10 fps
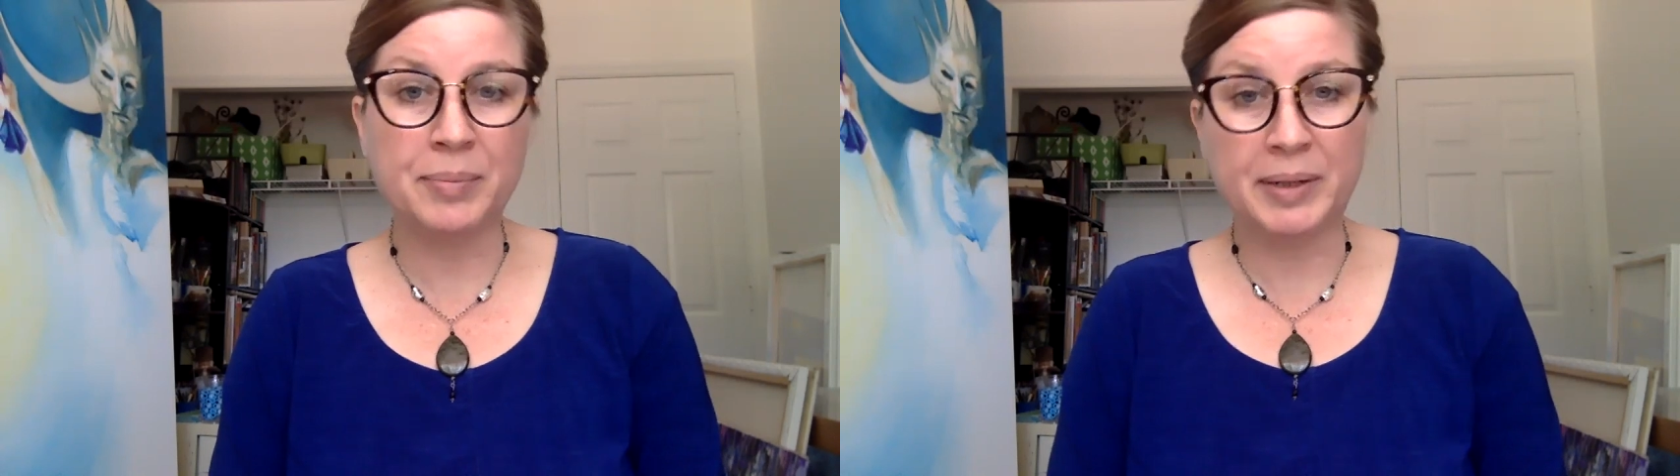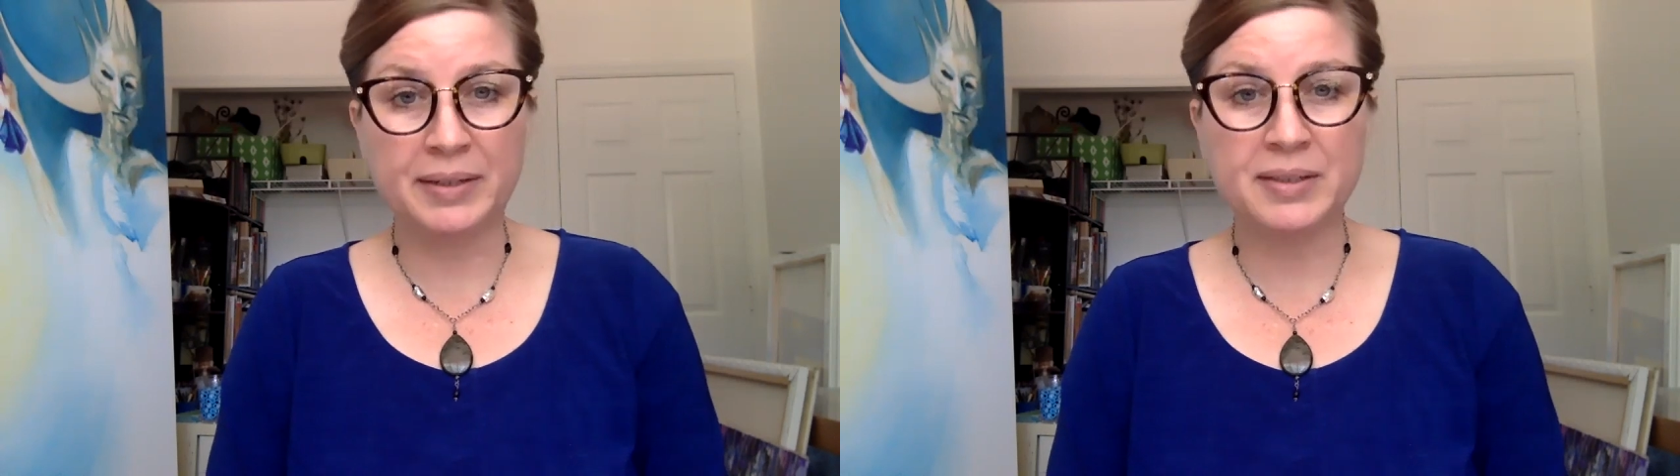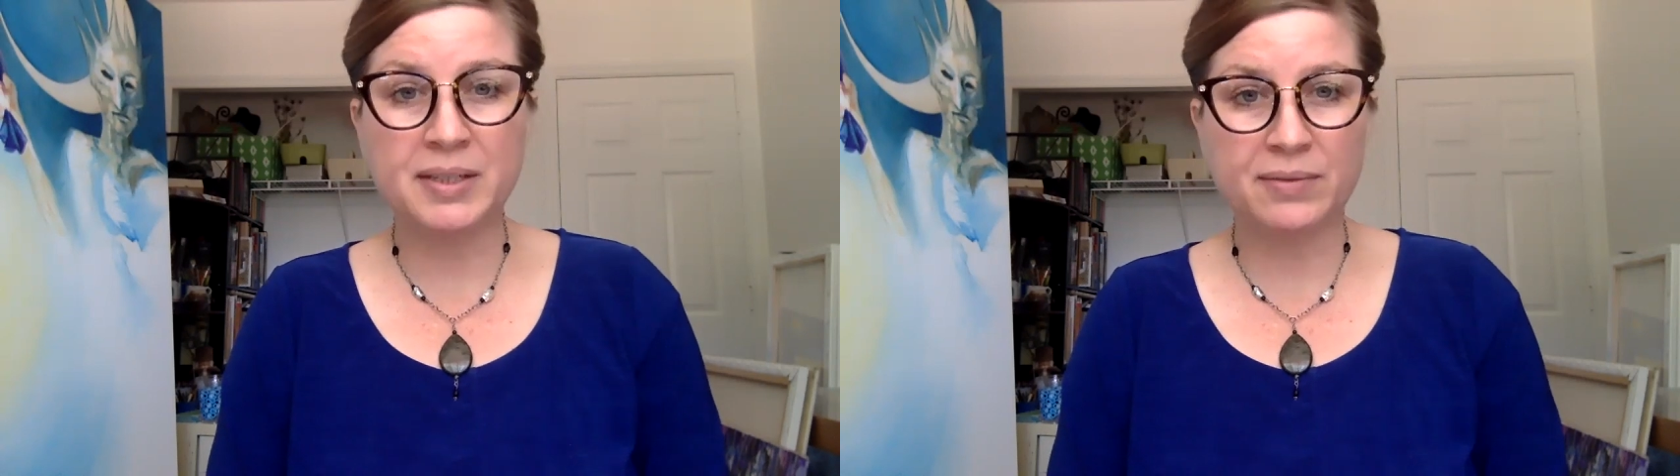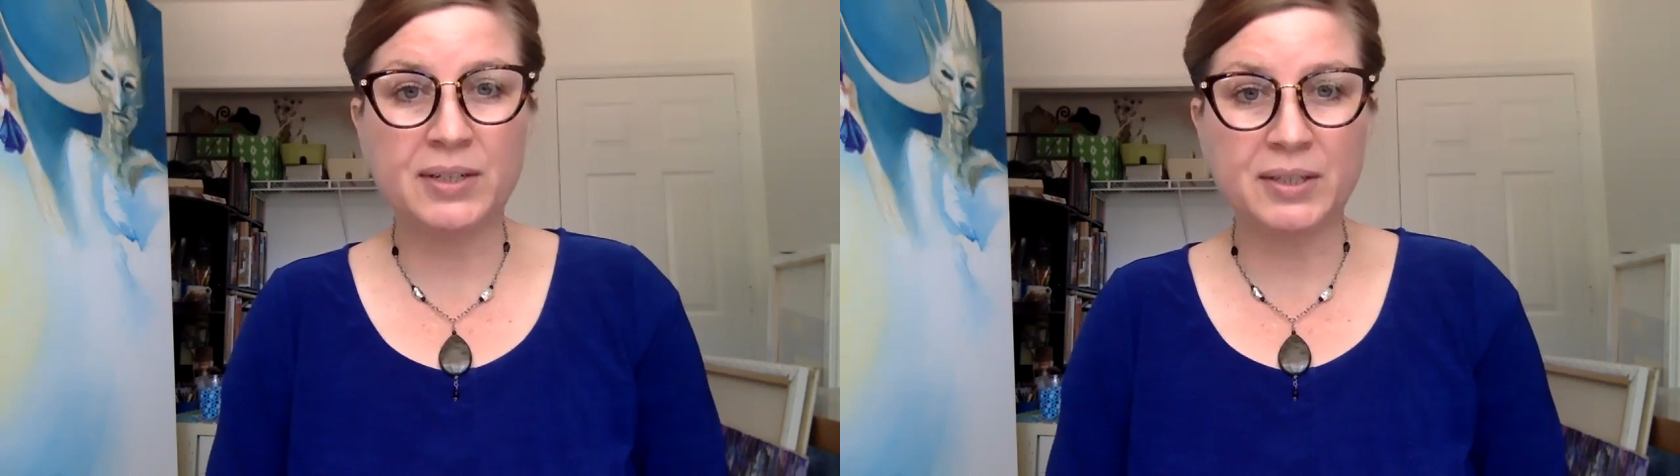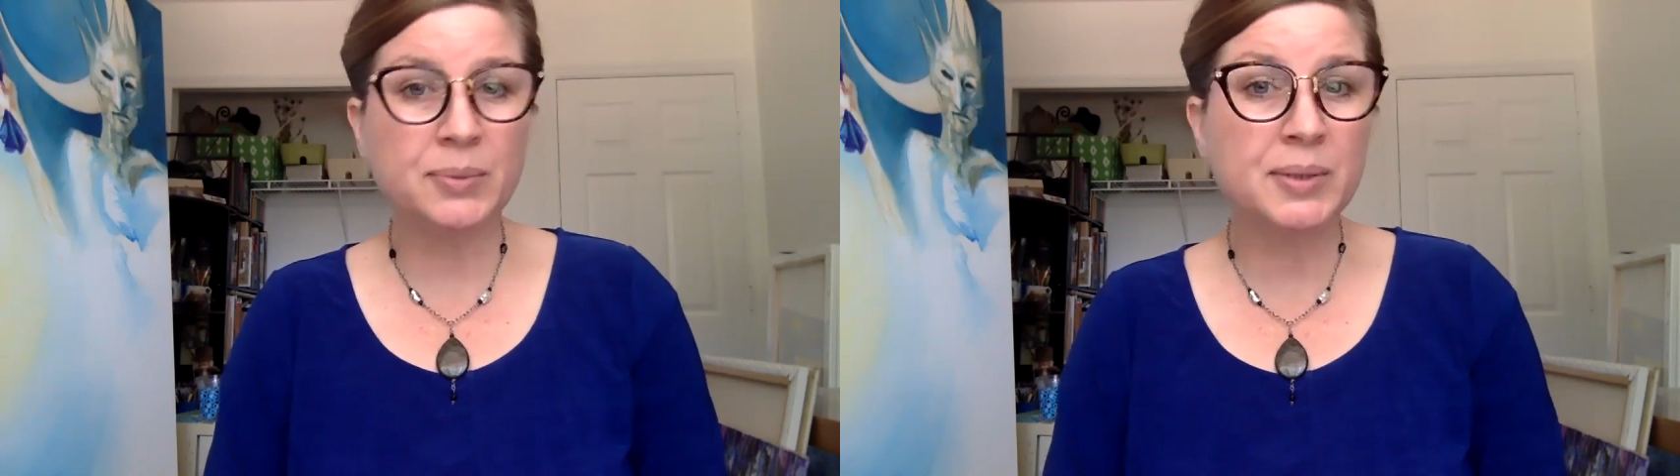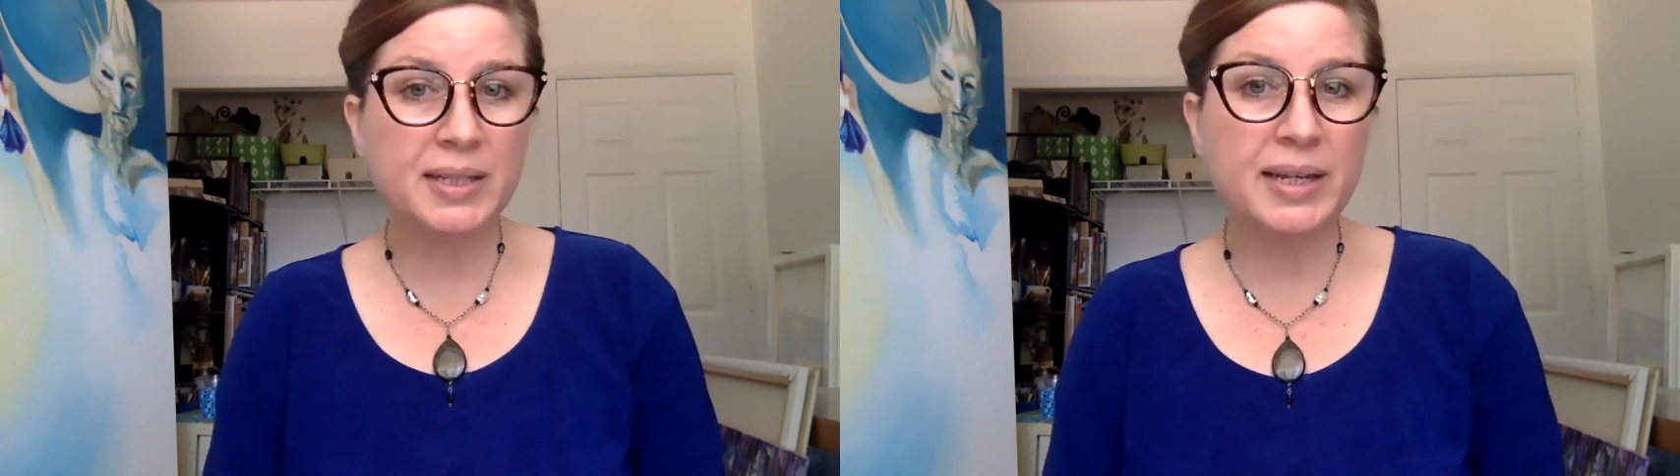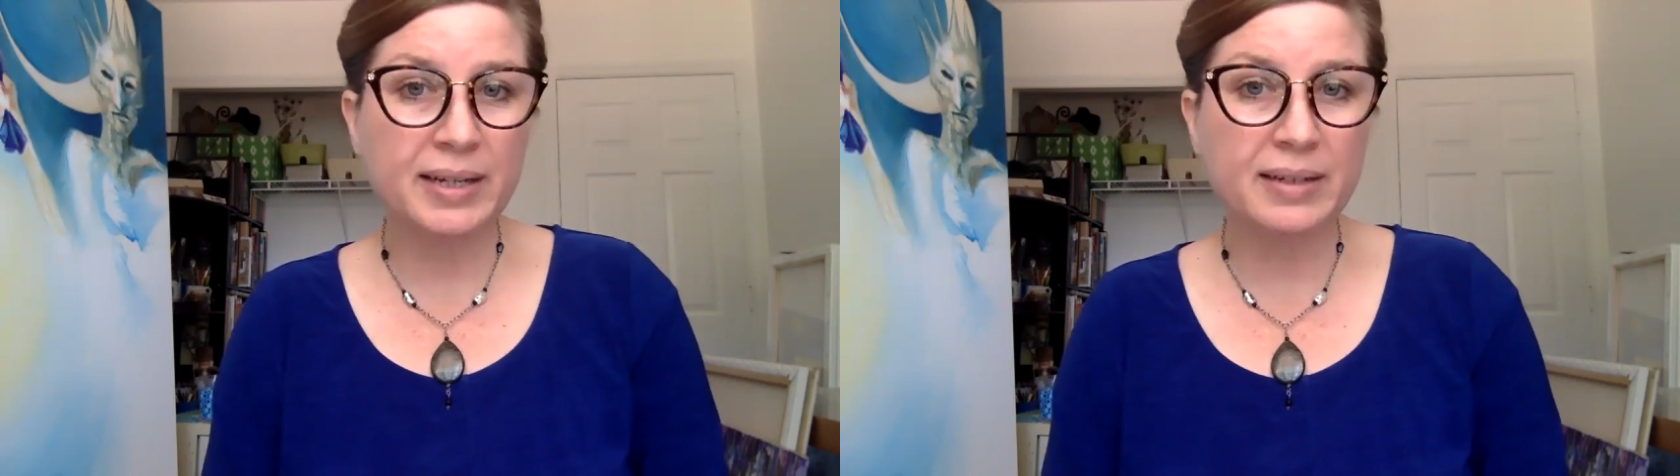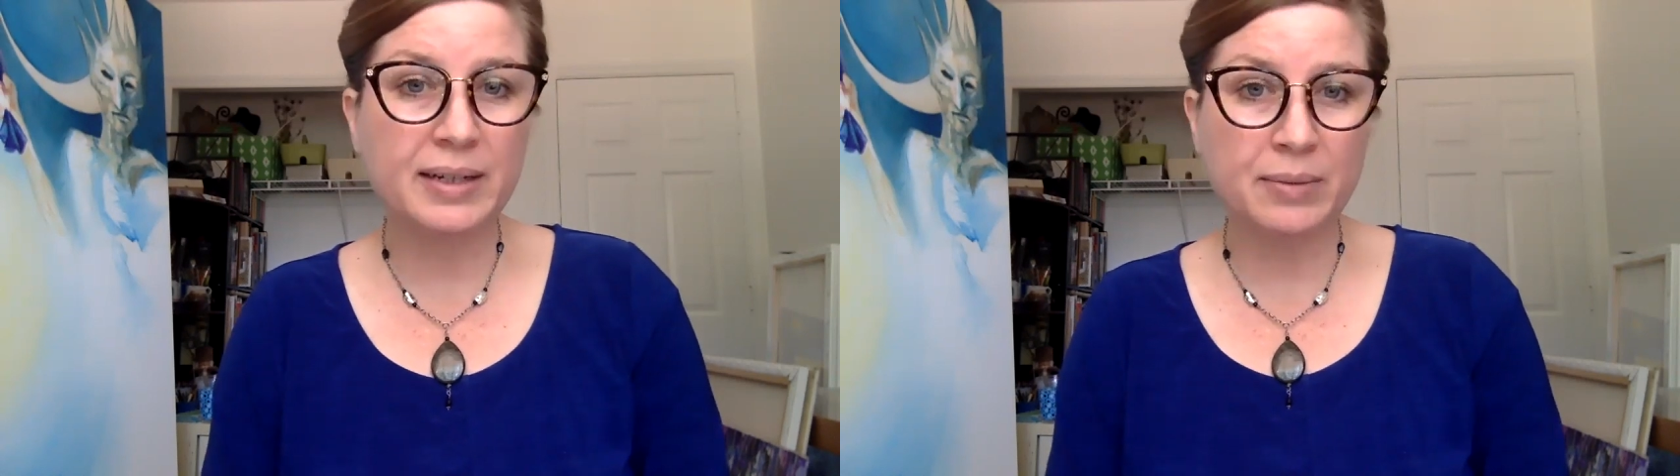biggest fear was
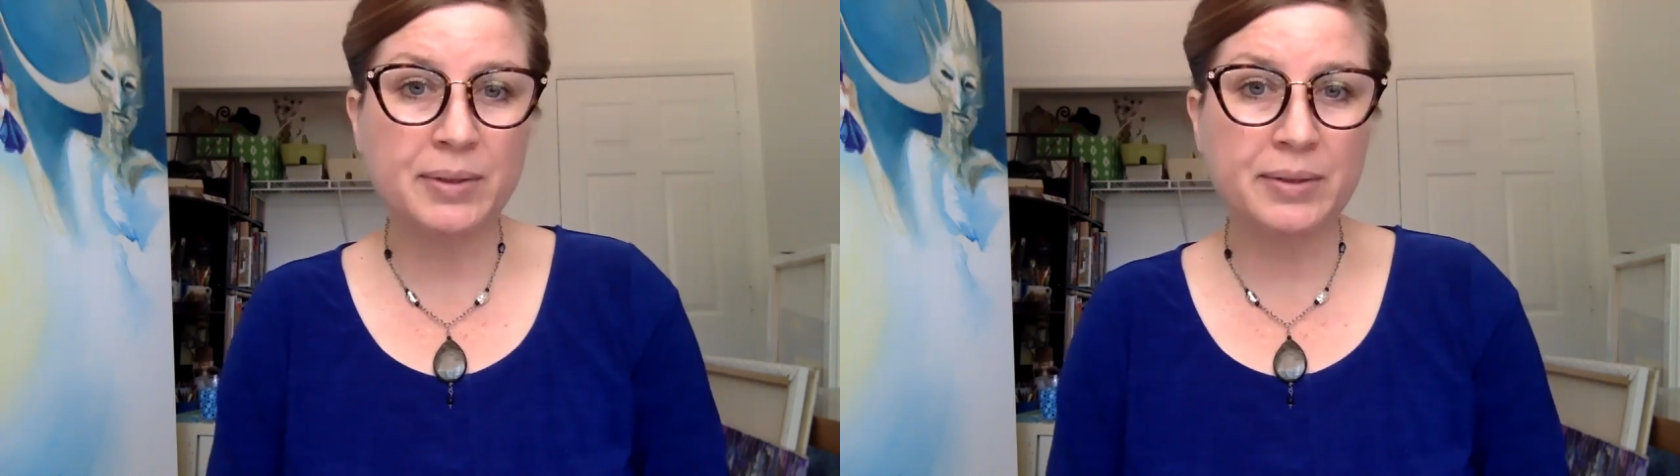that he would